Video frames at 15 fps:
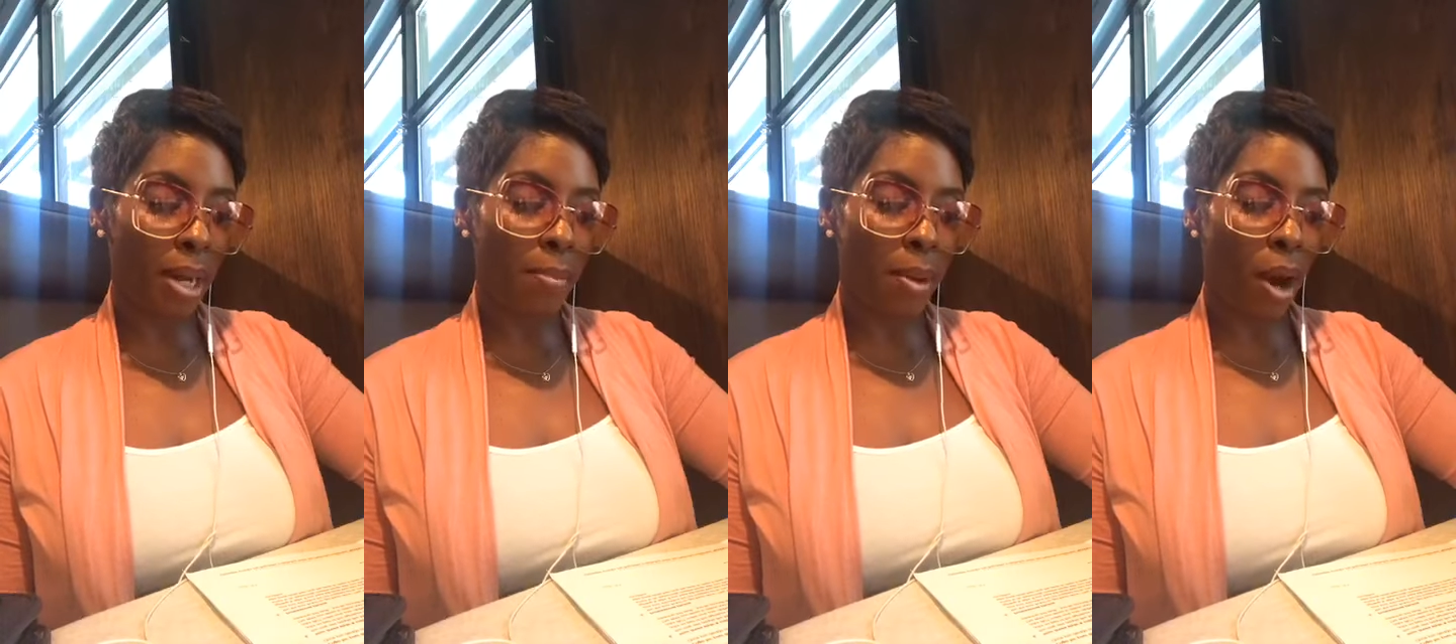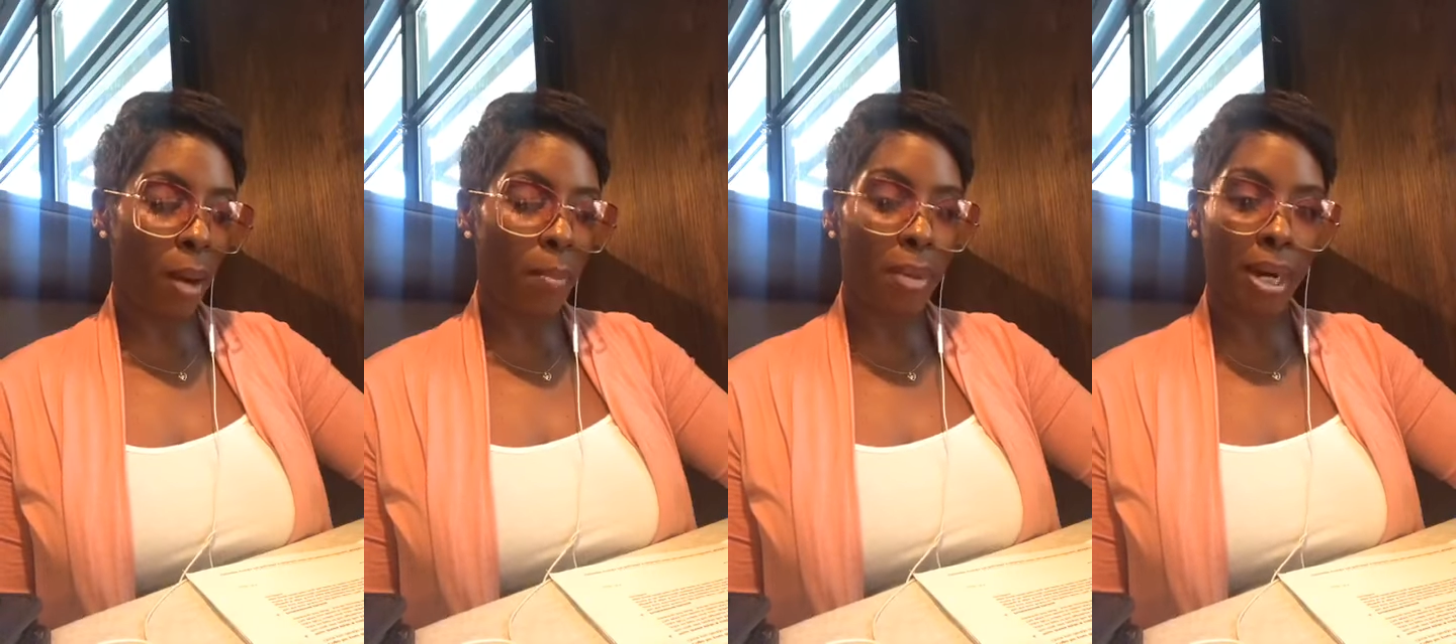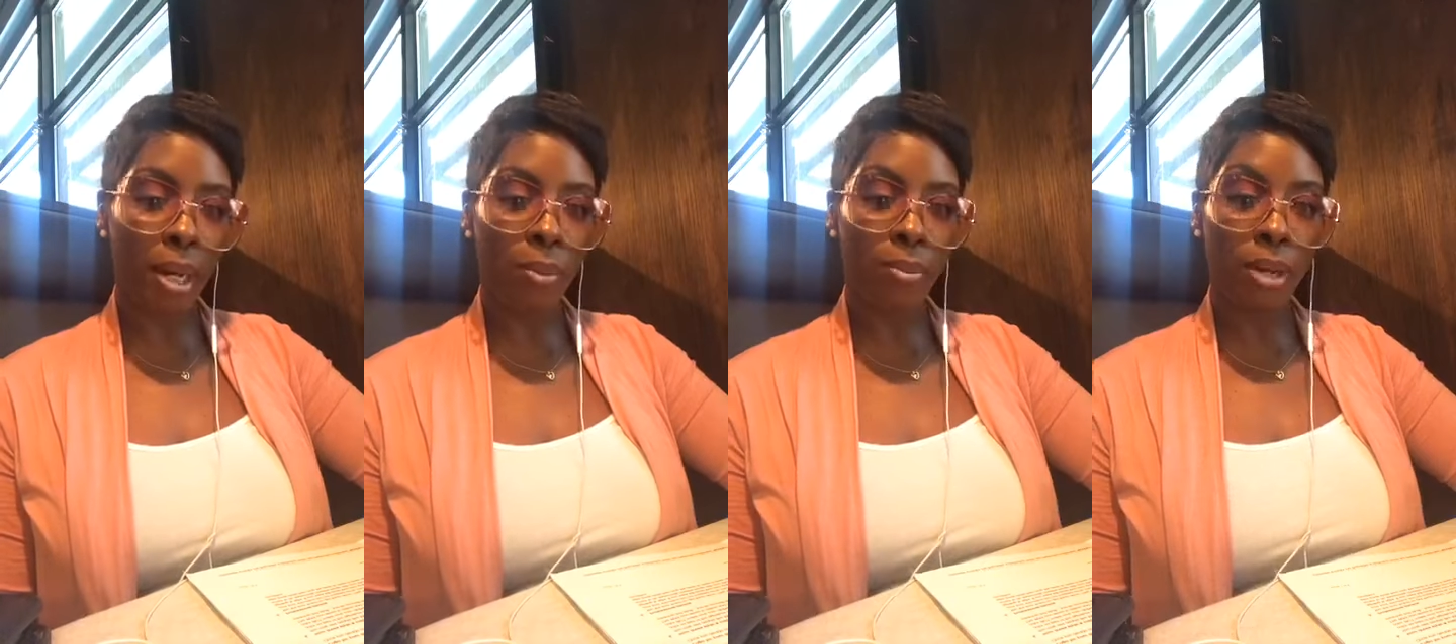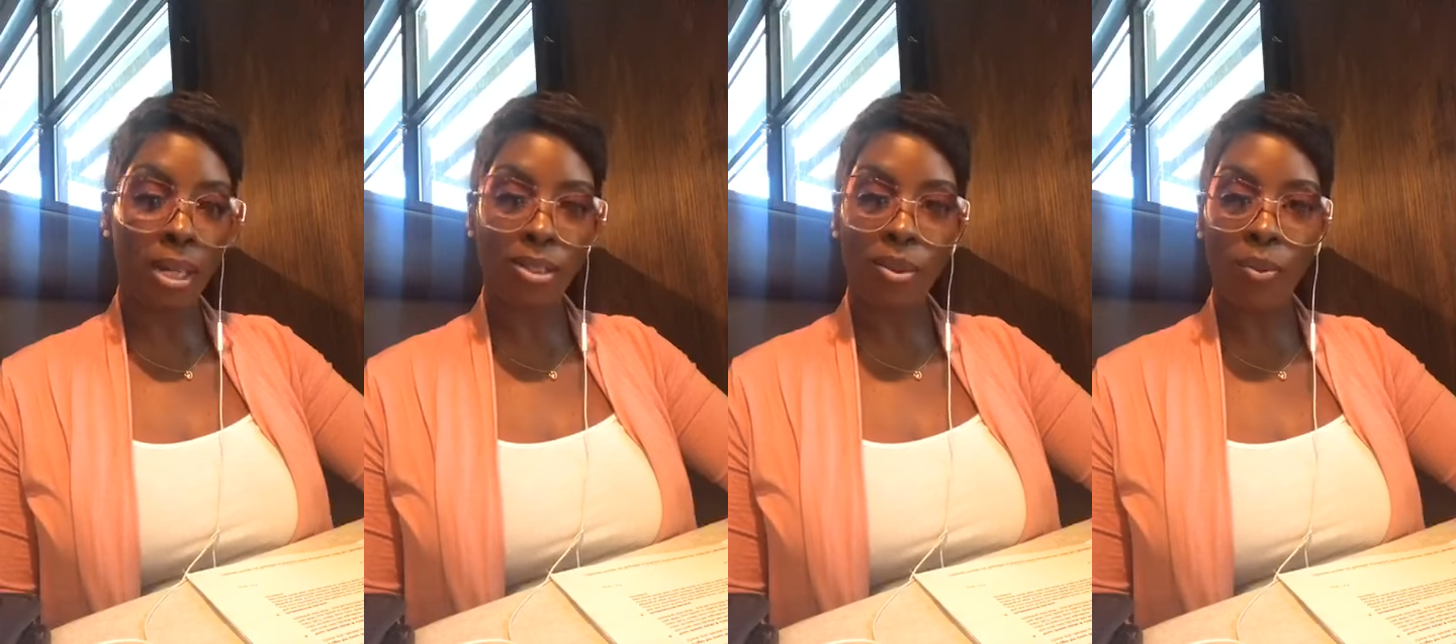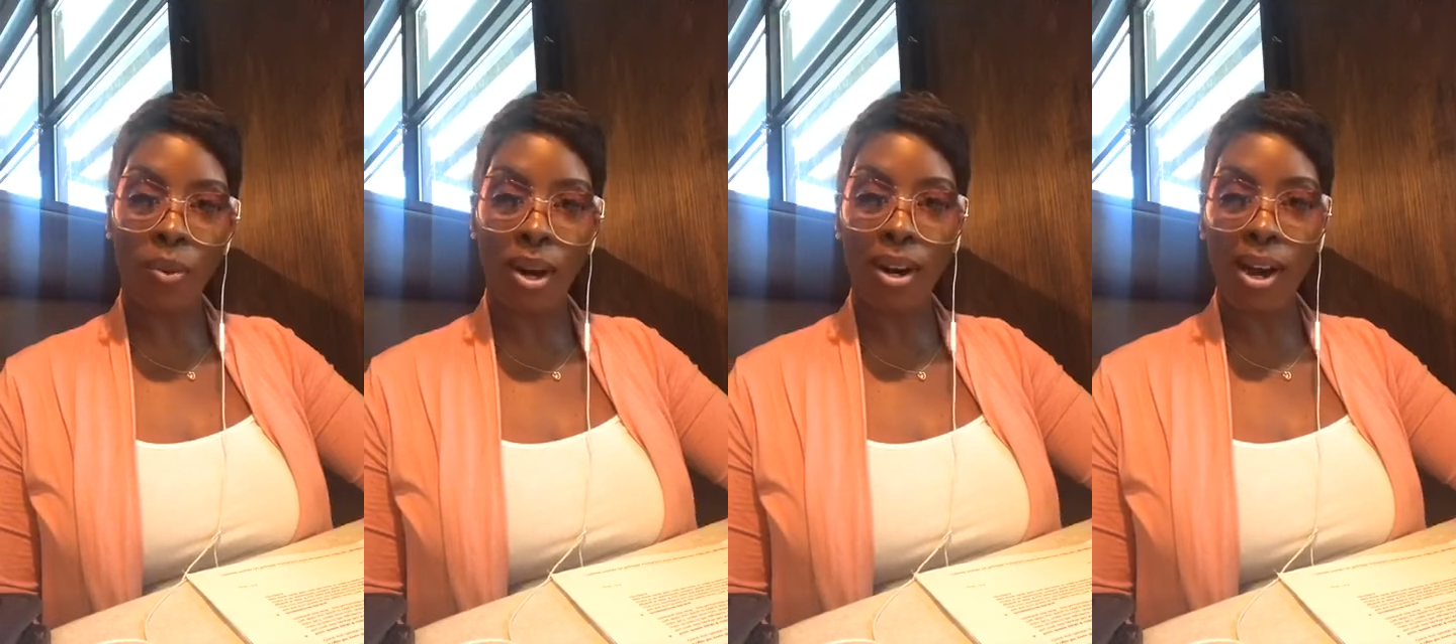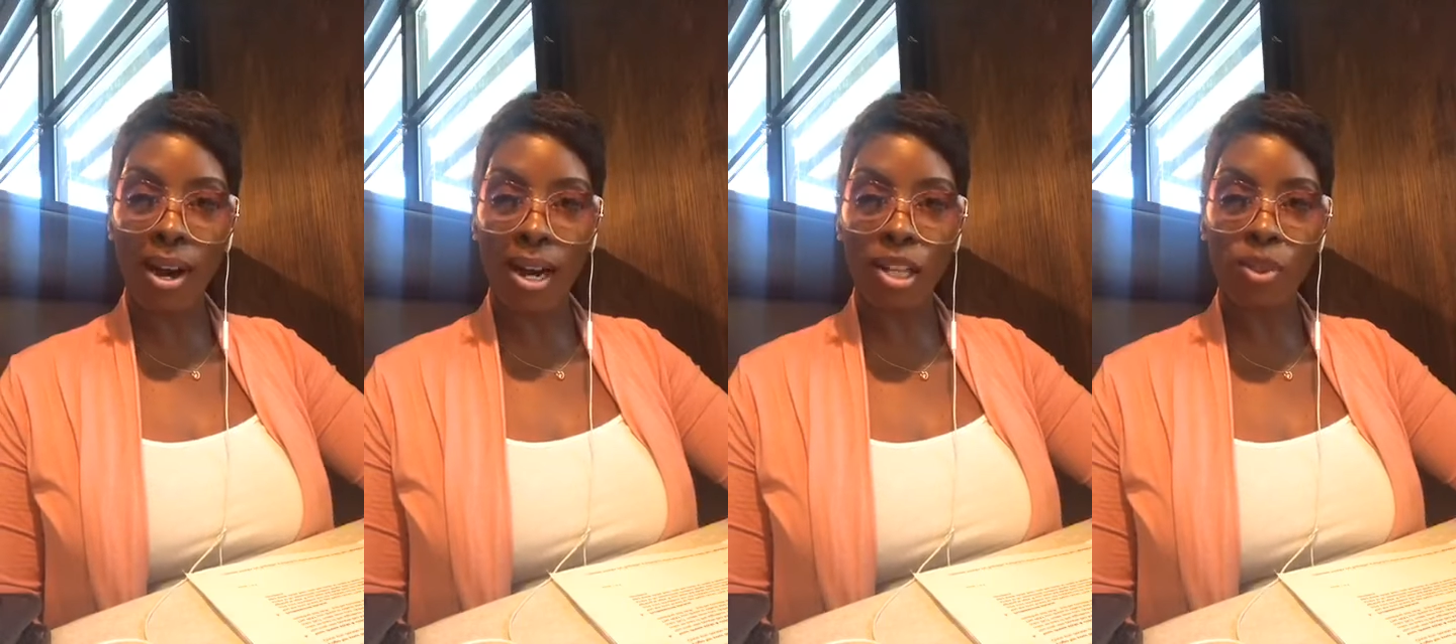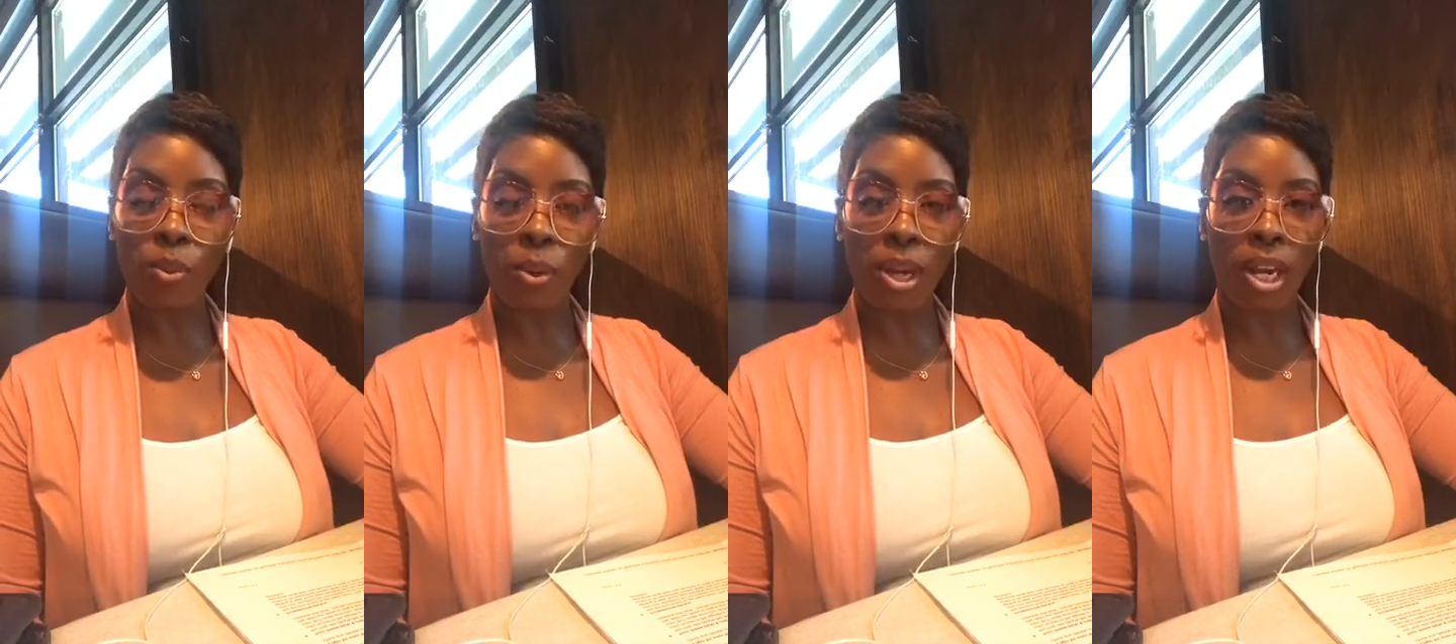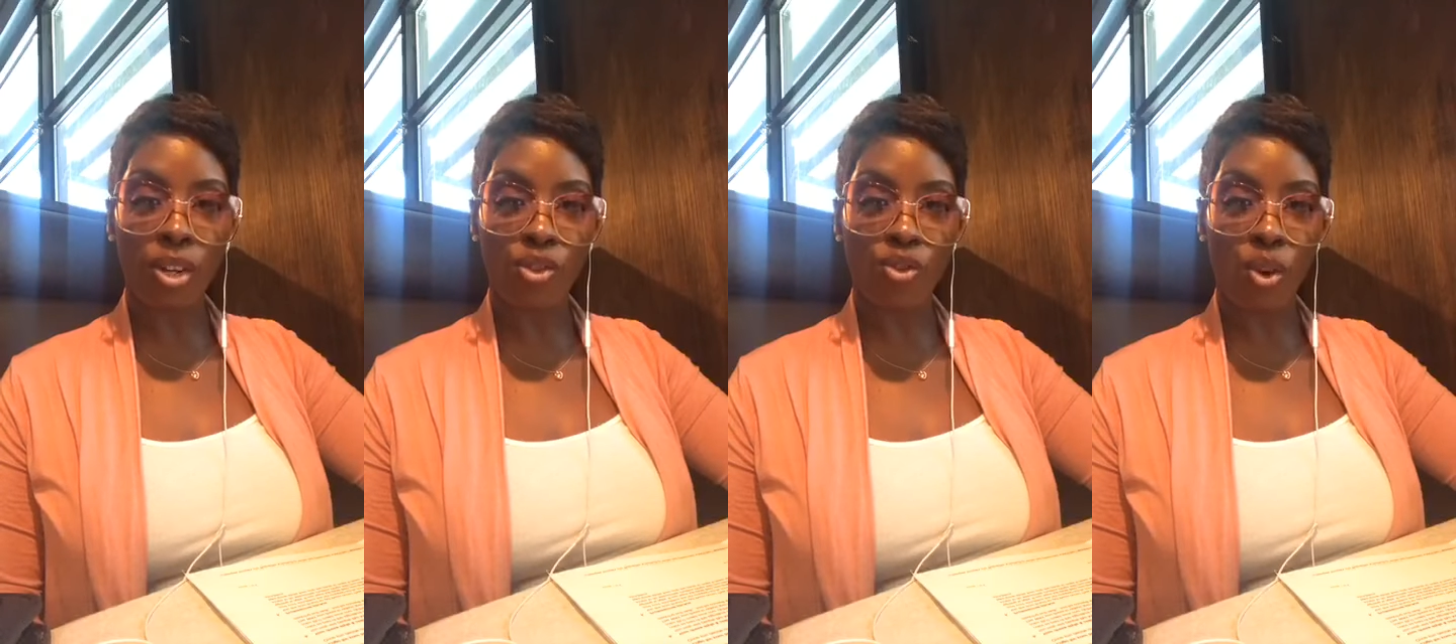but our money doesn't run us. We
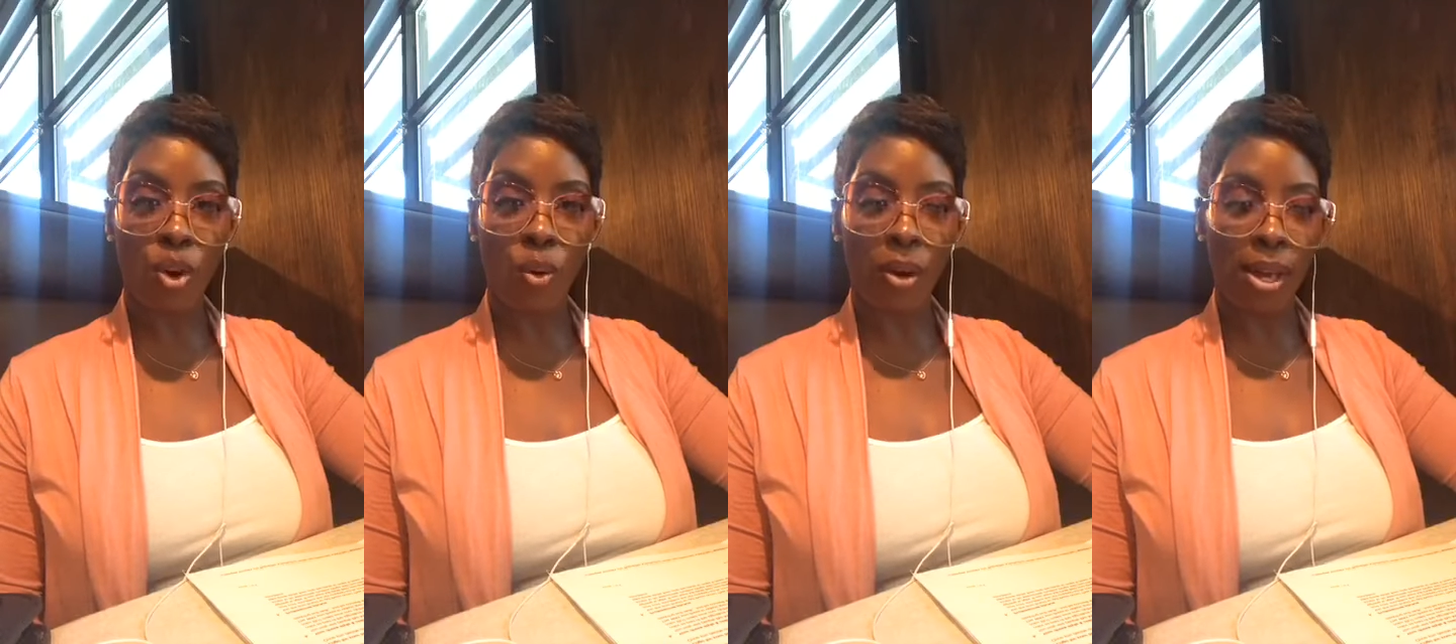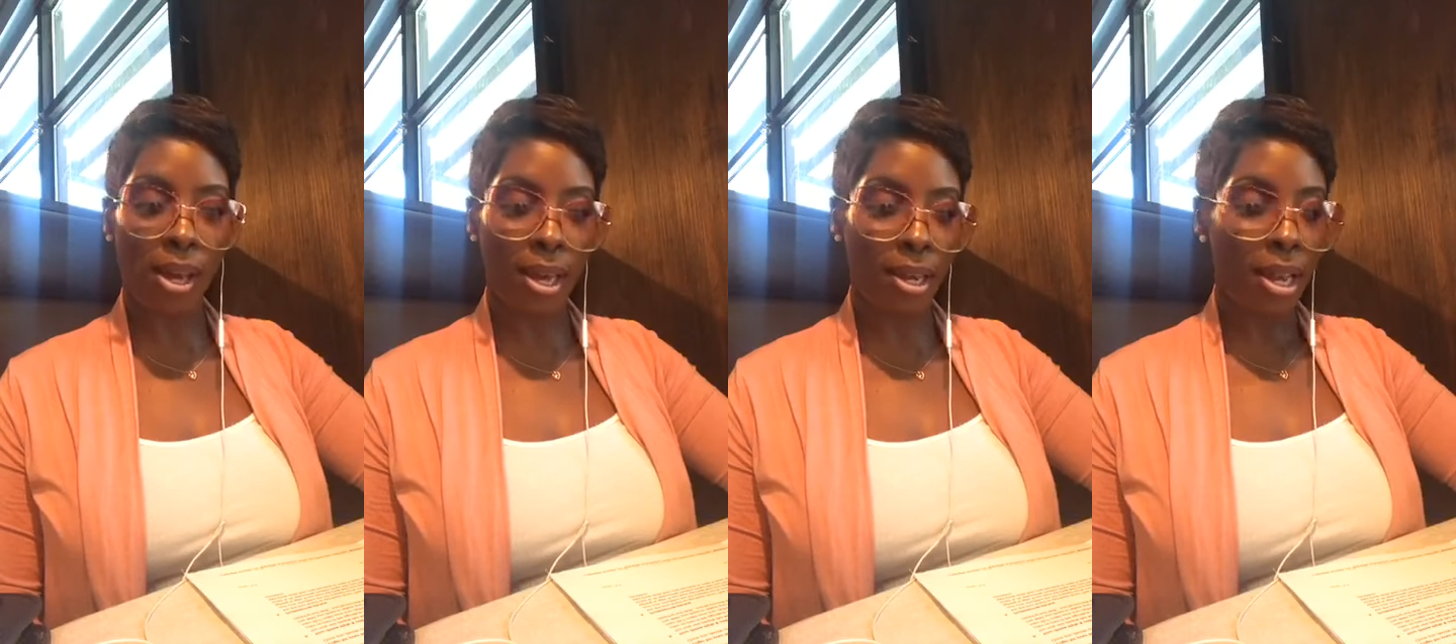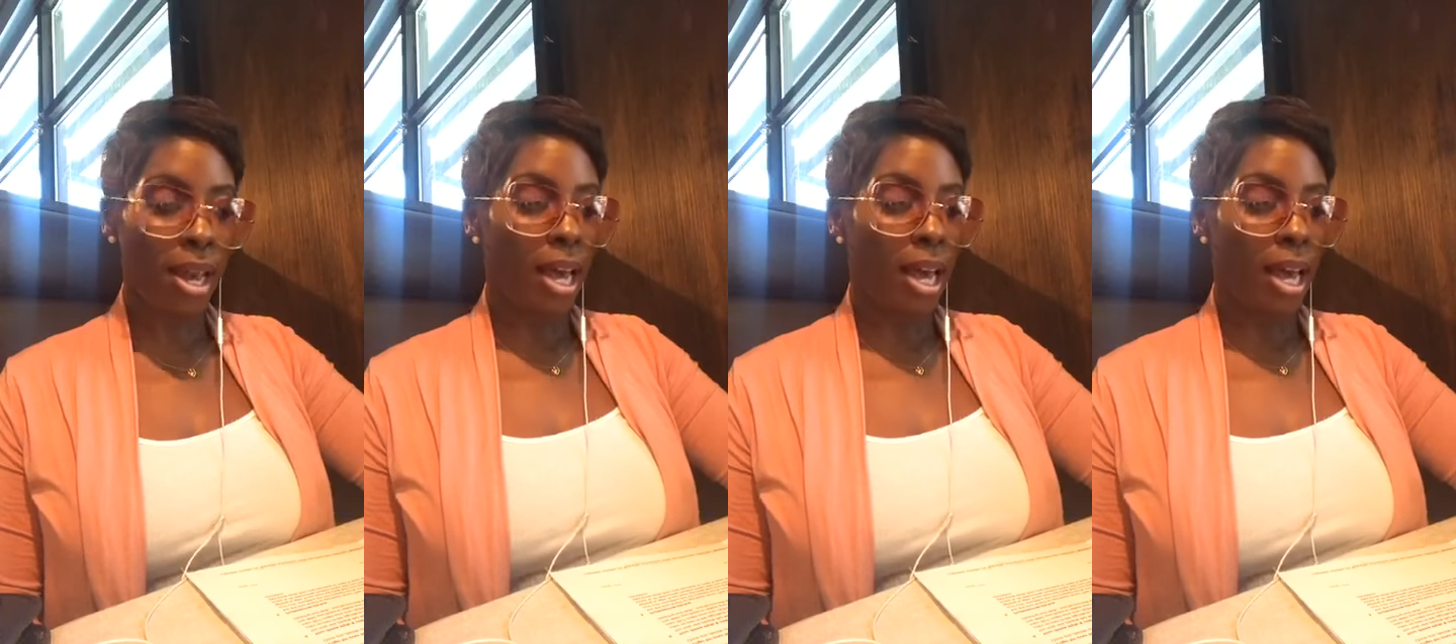control it.